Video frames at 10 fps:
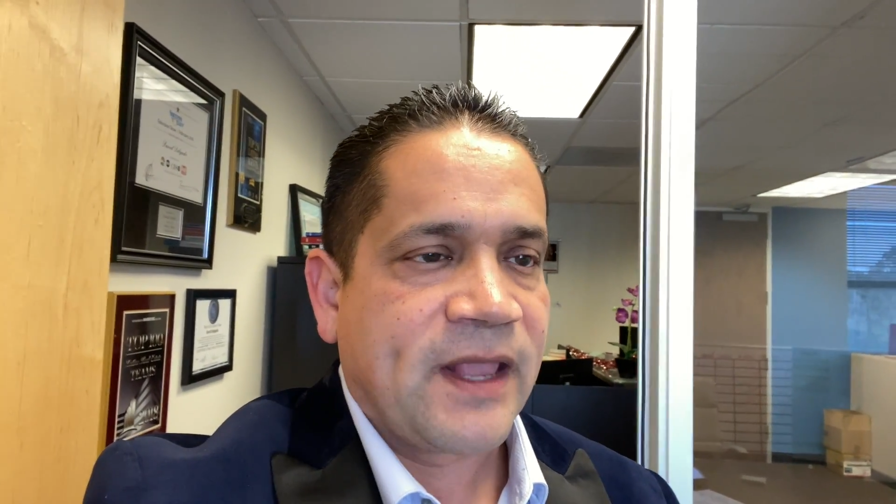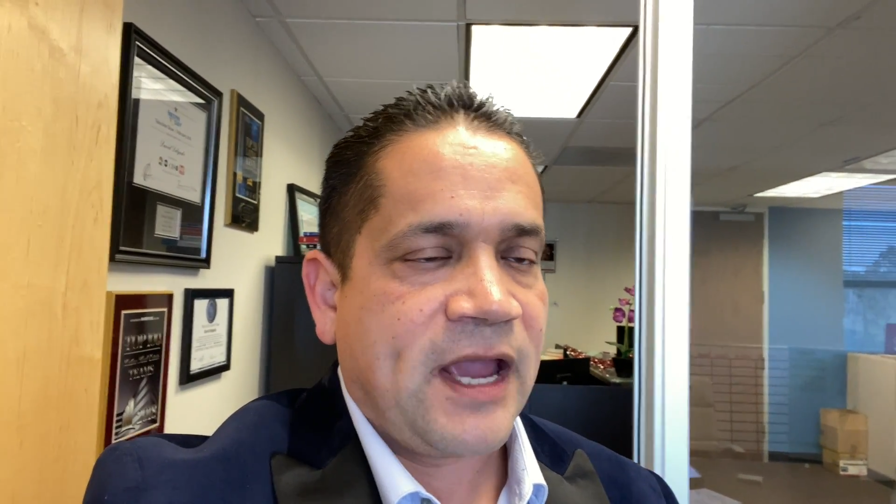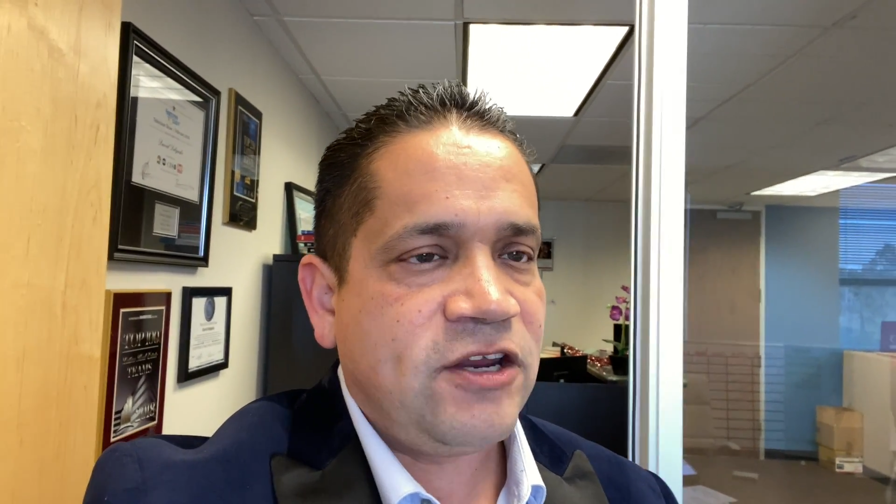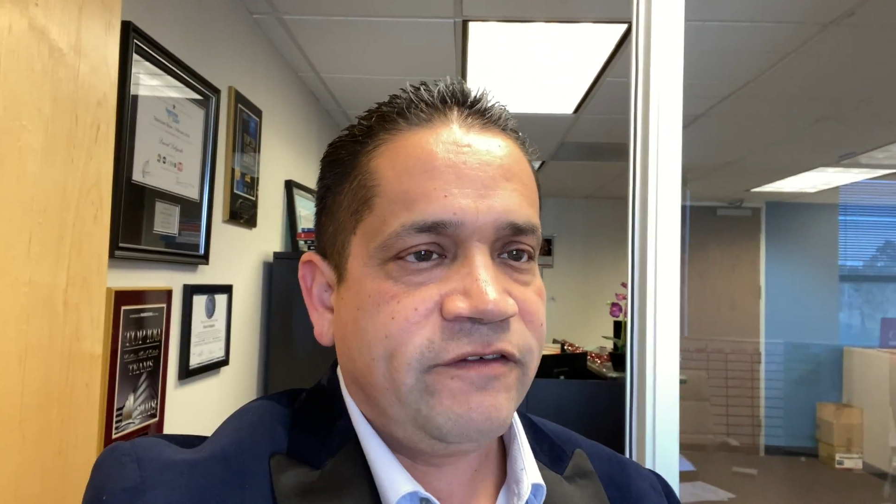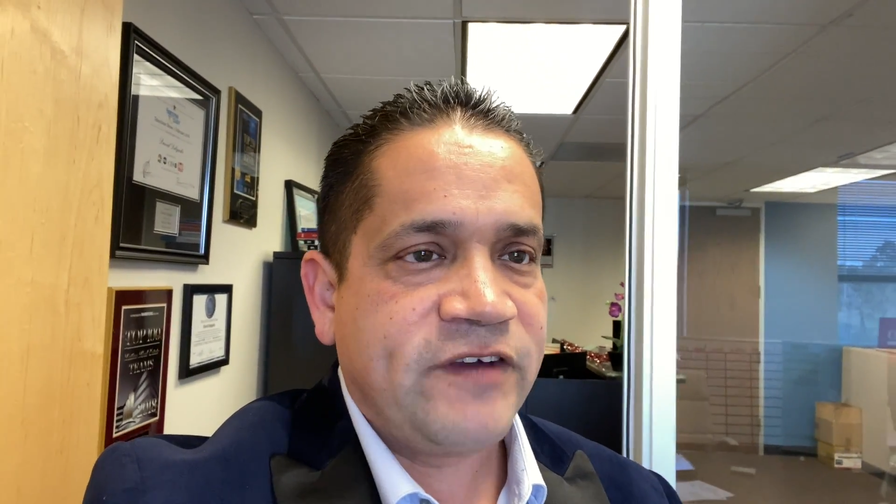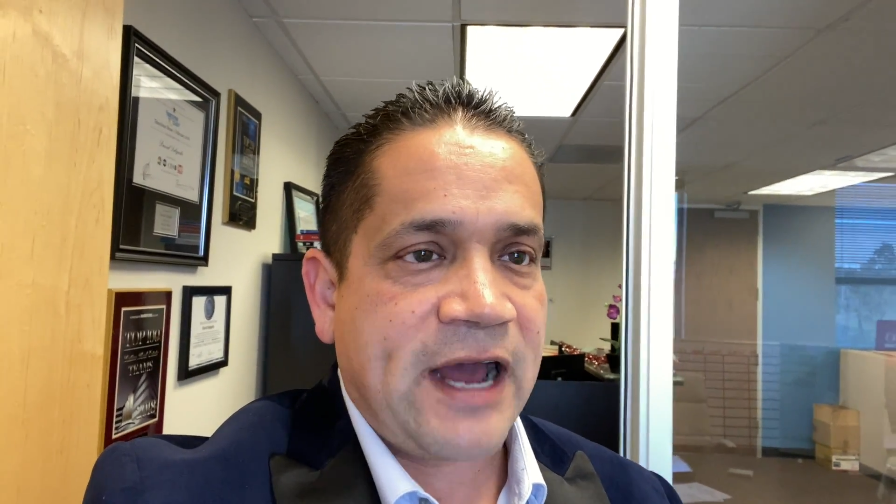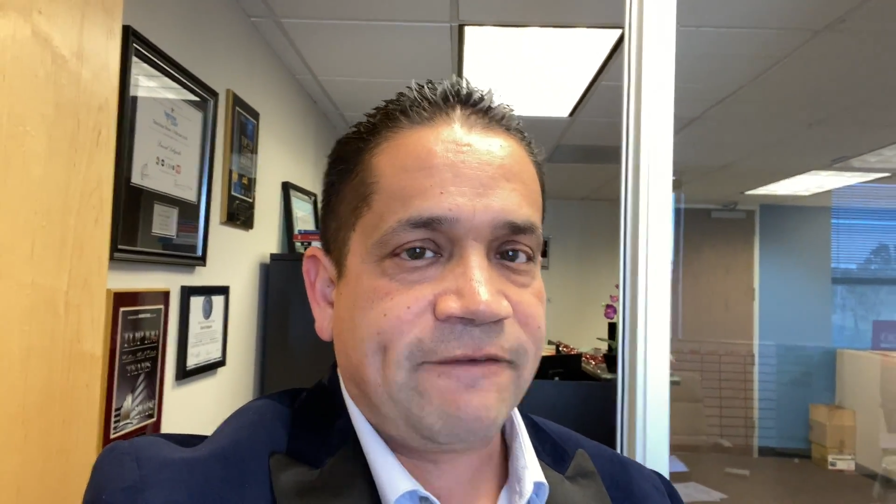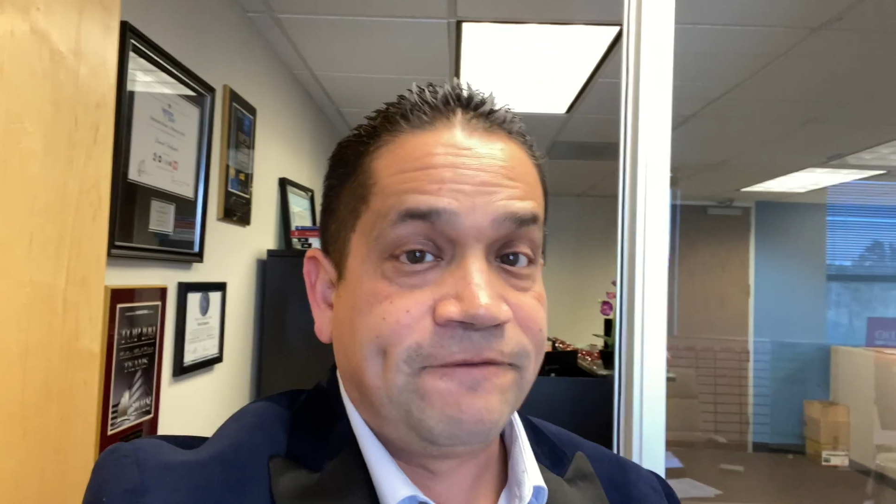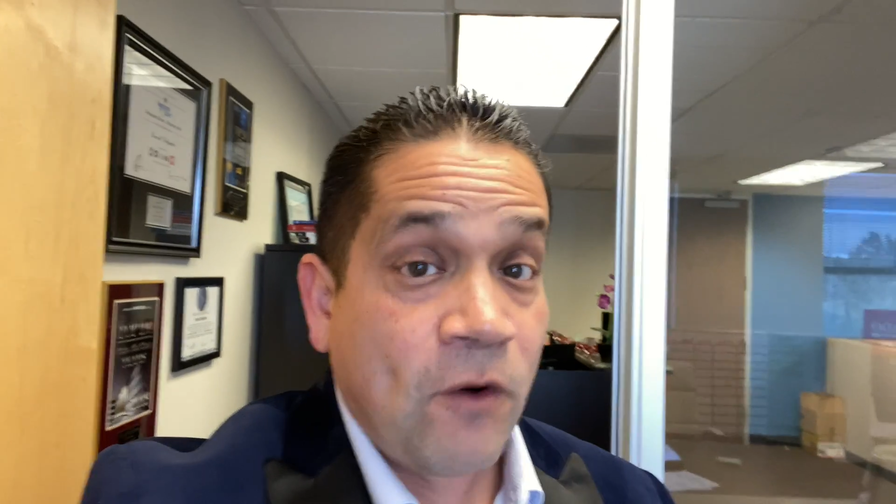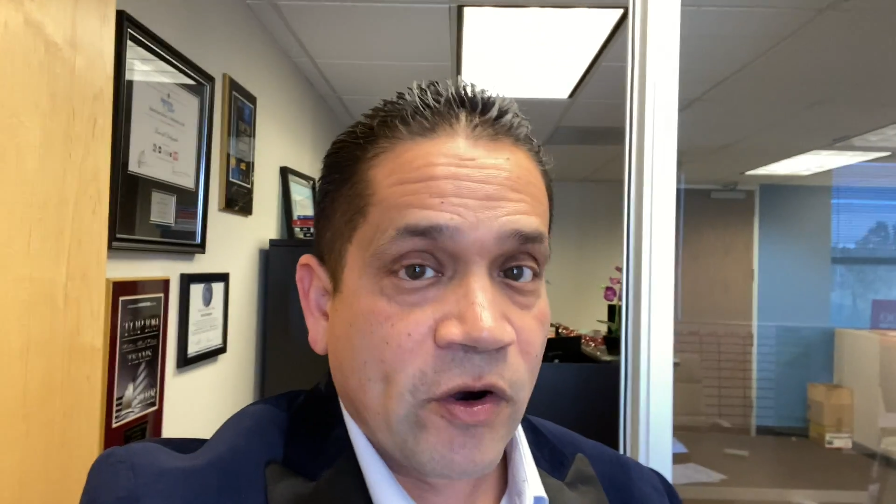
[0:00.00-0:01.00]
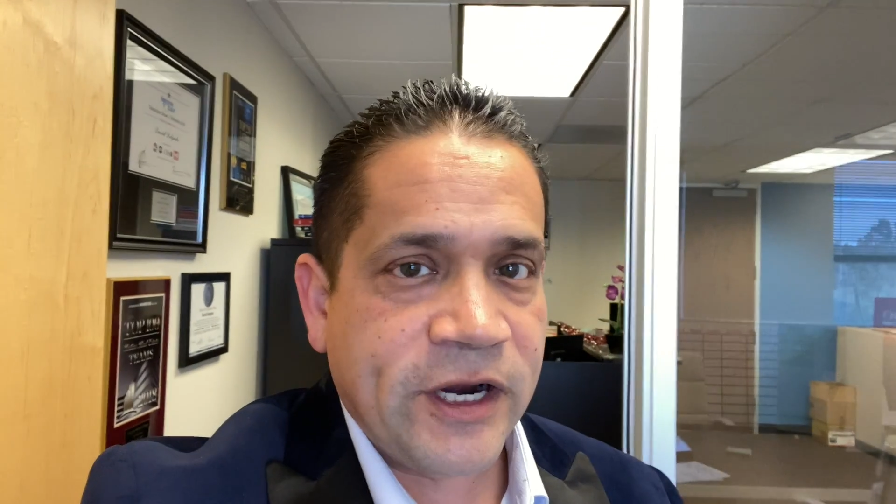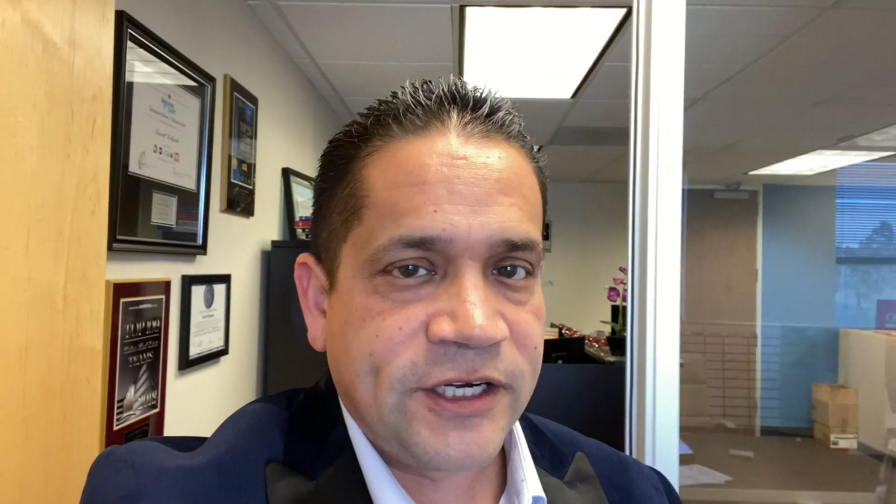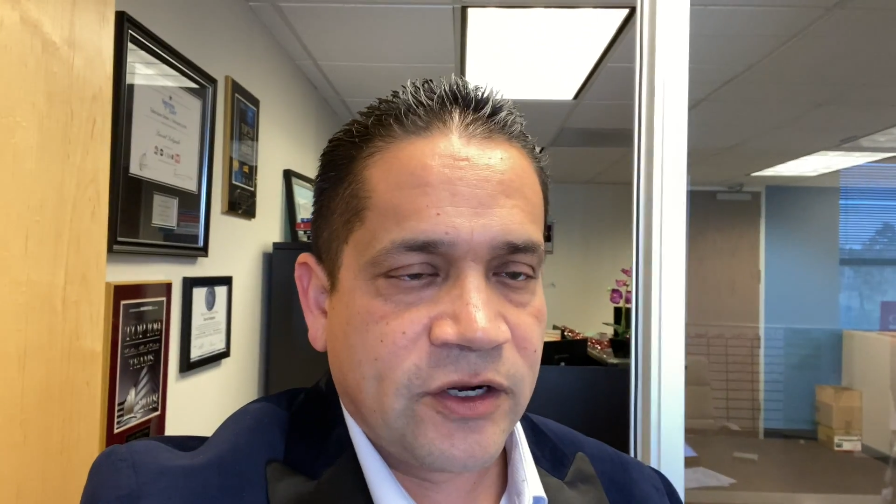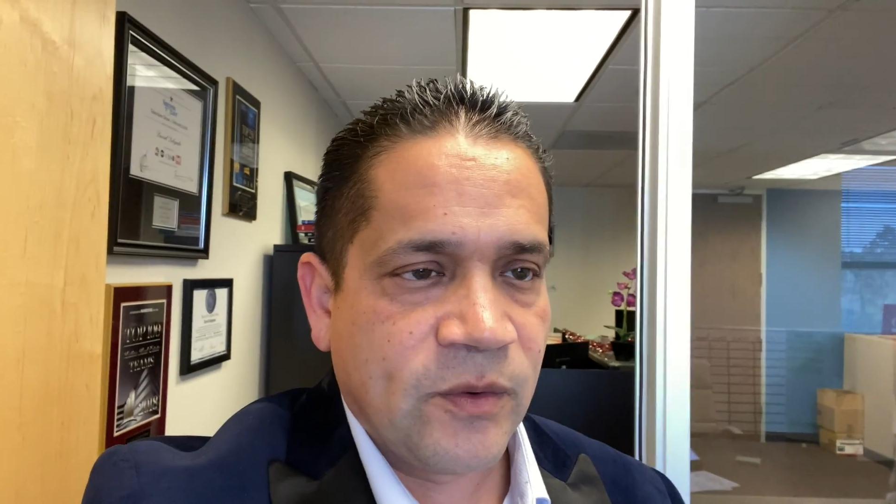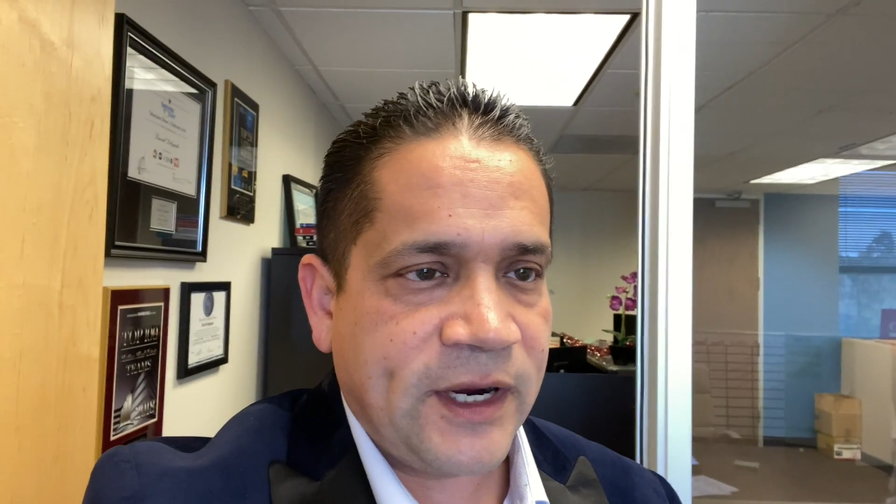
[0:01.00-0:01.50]
and you've got a 4-year
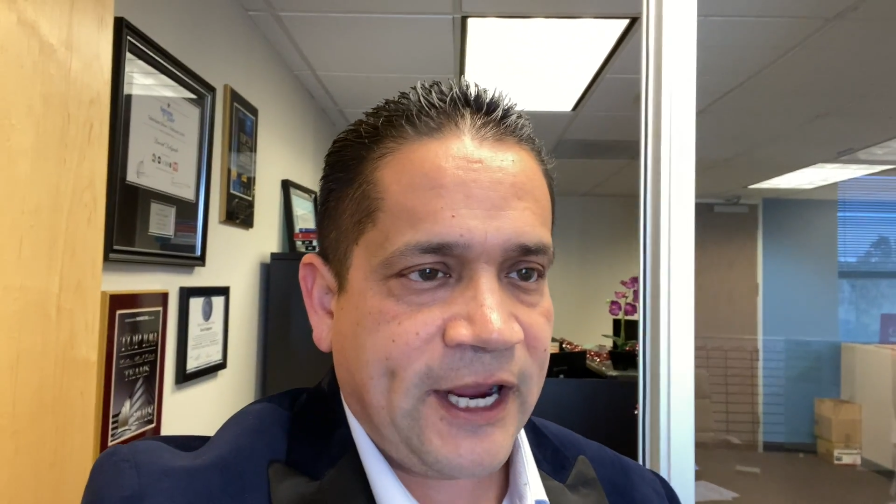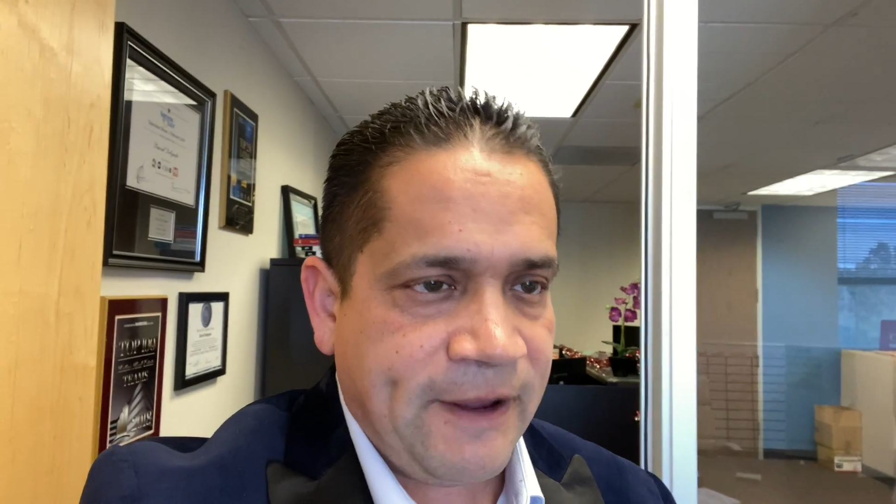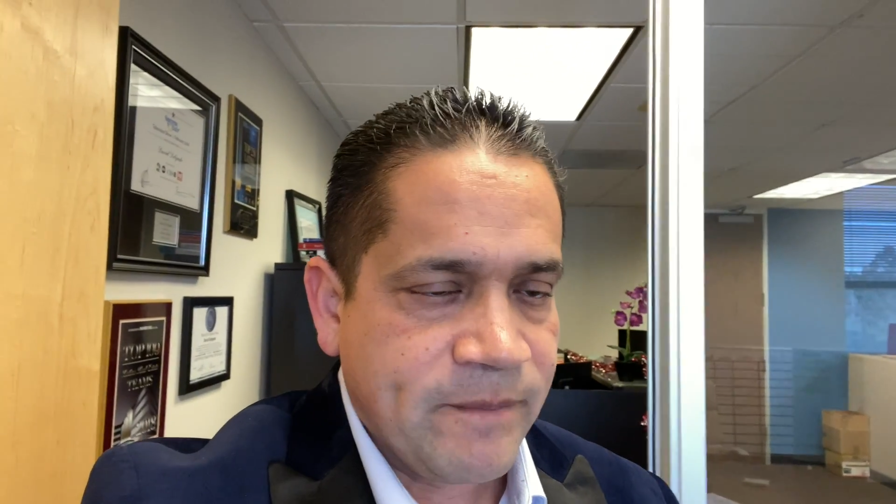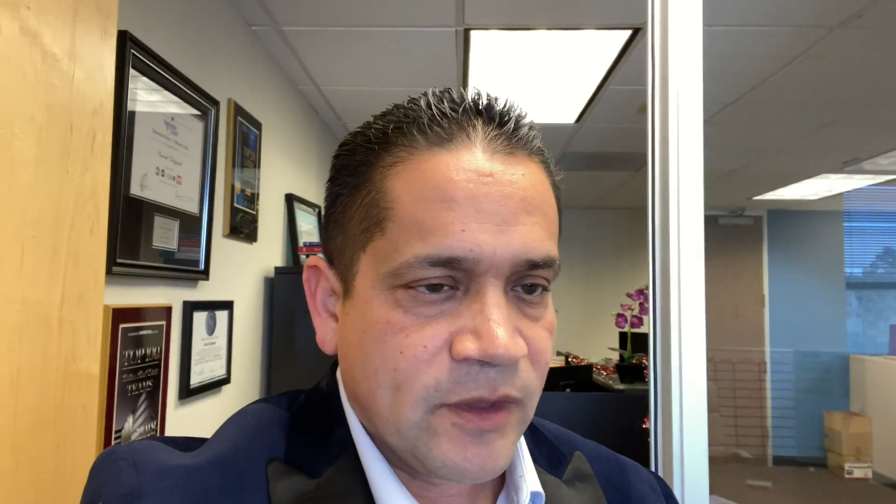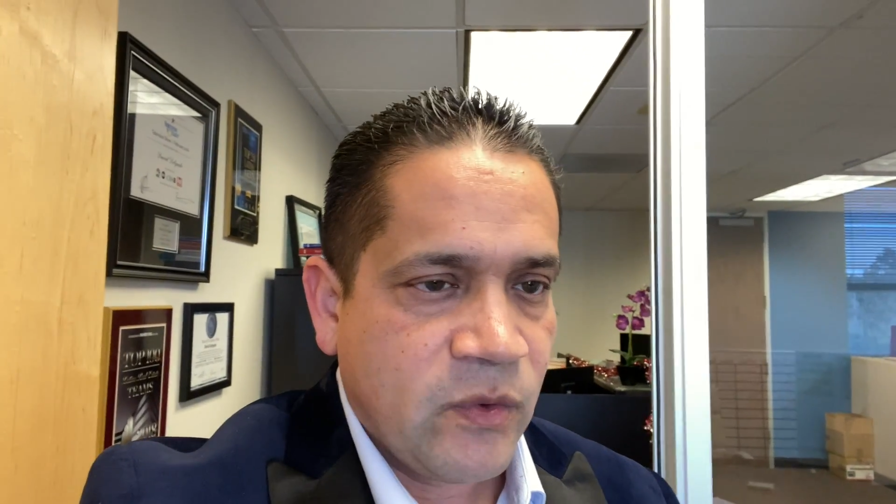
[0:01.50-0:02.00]
degree,